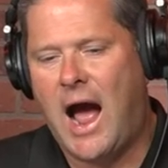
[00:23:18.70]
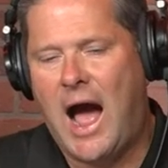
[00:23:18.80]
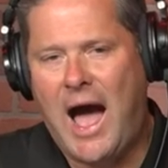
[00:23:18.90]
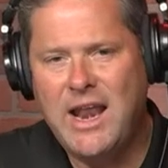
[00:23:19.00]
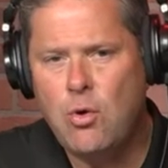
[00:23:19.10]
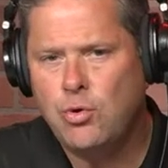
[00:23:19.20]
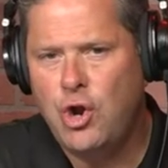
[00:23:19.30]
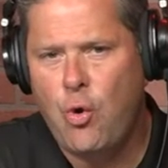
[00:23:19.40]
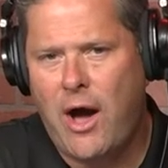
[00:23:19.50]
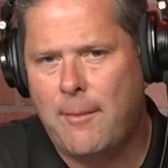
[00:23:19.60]
I don't
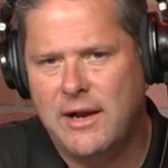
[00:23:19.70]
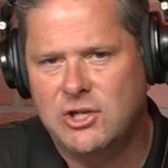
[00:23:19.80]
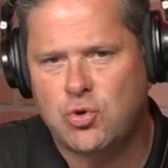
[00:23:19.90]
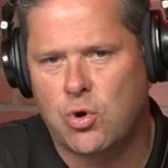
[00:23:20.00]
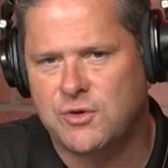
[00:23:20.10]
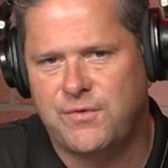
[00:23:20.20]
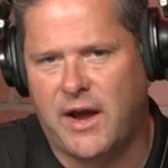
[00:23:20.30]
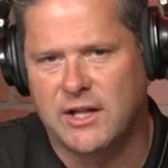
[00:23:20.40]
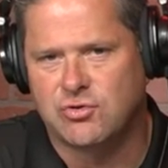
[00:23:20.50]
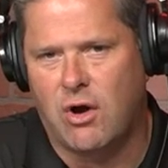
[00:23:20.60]
know how many Georgia
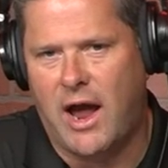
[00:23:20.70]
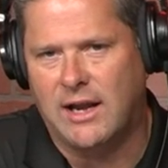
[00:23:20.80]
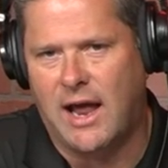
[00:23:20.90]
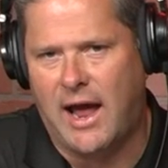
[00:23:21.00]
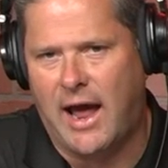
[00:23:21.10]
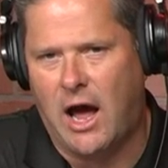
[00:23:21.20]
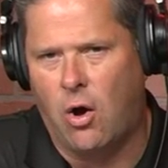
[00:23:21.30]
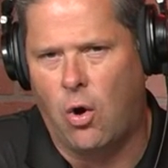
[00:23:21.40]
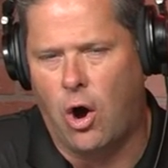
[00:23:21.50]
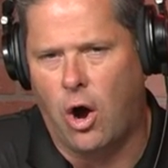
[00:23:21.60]
fans right
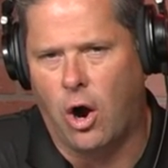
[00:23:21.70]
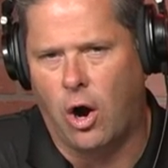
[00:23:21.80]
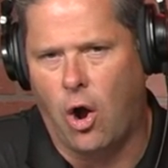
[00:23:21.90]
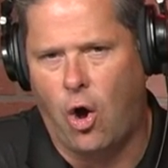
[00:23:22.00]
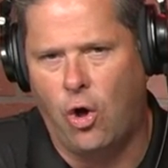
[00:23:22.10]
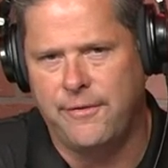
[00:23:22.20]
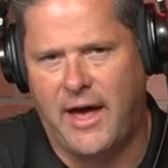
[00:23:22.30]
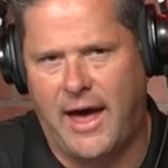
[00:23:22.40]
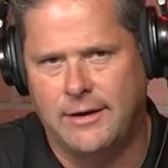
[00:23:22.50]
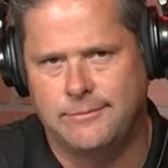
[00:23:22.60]
now are all
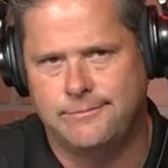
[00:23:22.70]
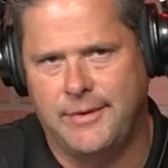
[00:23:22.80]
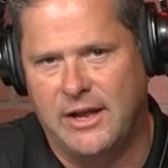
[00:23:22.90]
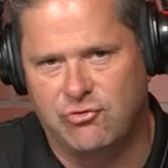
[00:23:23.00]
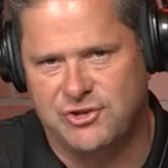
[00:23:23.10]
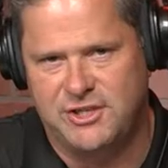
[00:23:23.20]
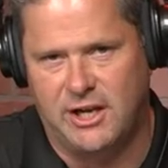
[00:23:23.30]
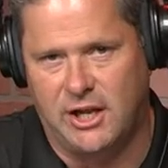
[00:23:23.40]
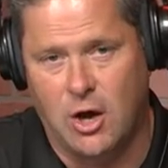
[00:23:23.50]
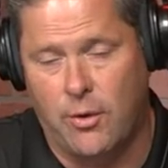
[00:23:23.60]
that interested
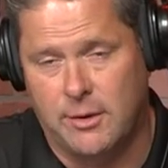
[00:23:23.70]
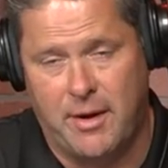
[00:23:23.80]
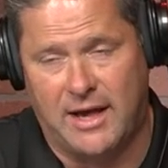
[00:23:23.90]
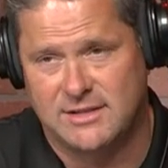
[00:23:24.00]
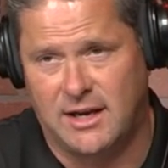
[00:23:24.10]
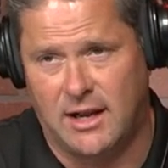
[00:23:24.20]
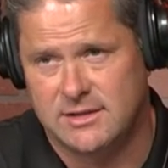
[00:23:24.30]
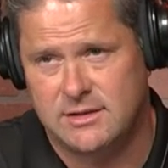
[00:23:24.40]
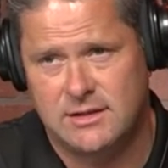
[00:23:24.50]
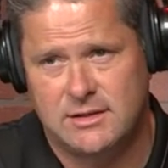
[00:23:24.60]
in going to Pasadena.
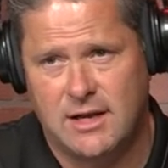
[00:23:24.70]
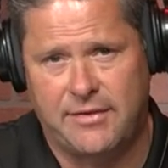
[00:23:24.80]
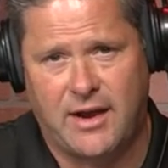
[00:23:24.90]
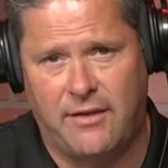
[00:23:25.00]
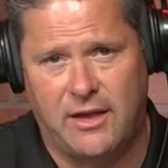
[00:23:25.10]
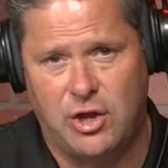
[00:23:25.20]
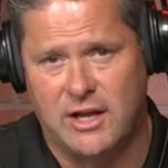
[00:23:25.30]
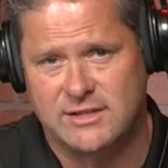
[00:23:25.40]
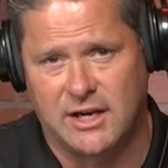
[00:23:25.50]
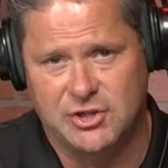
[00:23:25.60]
It's not the kind of thing you
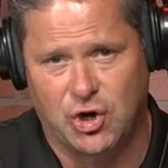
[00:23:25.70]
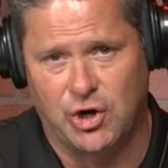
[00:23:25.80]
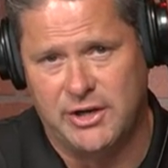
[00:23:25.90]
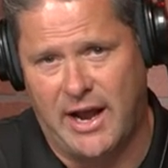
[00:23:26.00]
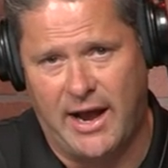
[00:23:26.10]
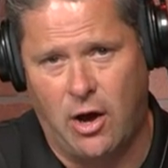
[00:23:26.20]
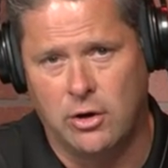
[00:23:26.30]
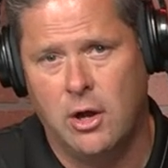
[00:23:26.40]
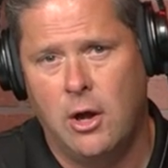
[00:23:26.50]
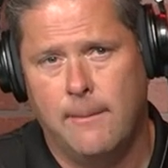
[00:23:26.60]
necessarily turn
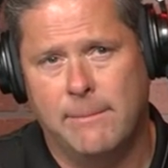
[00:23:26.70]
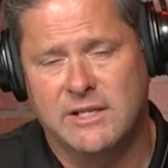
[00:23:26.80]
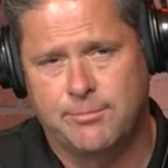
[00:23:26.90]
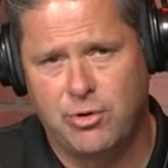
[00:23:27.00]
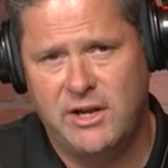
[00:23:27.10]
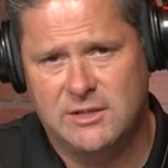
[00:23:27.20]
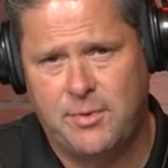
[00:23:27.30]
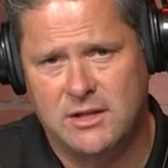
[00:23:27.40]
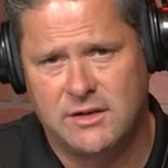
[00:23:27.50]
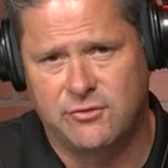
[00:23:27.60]
down, but it's a pretty
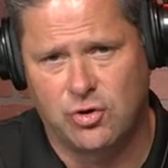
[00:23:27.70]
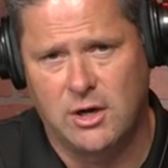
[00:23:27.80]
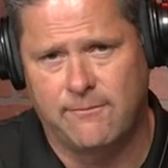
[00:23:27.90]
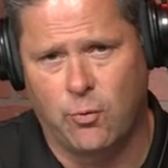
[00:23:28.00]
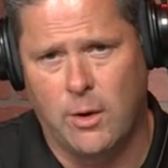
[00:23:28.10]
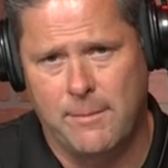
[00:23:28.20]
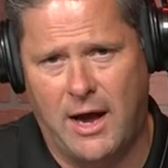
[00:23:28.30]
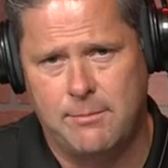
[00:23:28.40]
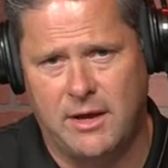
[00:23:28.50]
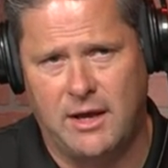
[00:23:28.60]
expensive trip for what
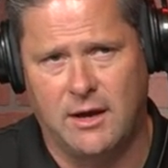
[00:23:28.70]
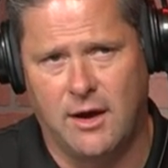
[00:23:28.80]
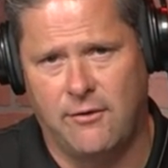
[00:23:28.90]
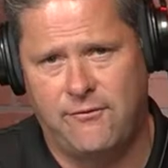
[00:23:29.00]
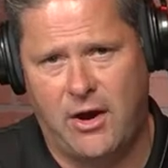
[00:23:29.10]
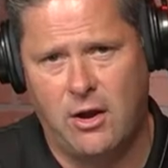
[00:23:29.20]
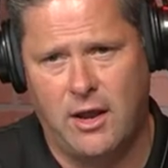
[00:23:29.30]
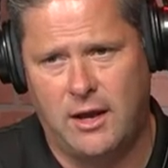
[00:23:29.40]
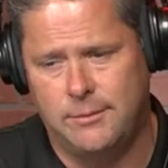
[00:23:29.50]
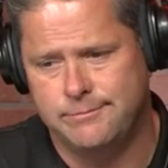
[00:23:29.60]
might be a
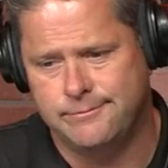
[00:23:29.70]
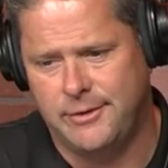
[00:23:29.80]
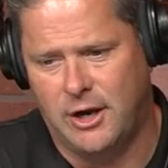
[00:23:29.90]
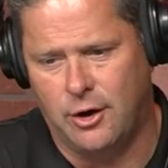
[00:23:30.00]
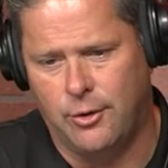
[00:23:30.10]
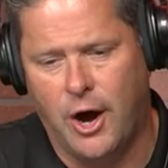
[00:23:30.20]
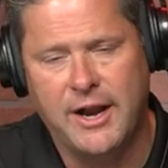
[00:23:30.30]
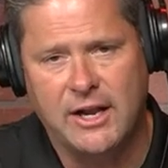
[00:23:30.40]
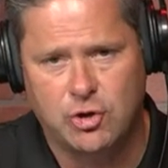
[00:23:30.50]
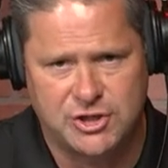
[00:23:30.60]
fairly, you know,
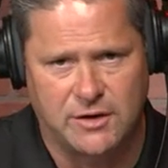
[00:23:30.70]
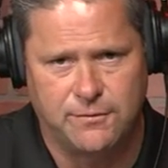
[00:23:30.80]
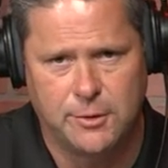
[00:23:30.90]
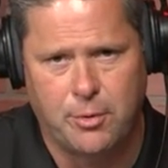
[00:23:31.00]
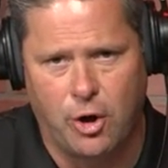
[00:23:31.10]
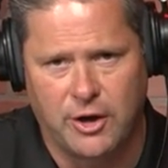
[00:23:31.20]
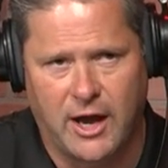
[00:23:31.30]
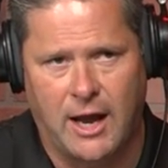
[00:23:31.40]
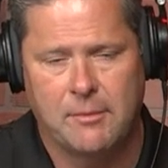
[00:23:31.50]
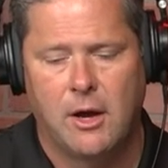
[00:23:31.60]
uninteresting football
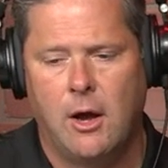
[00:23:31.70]
game.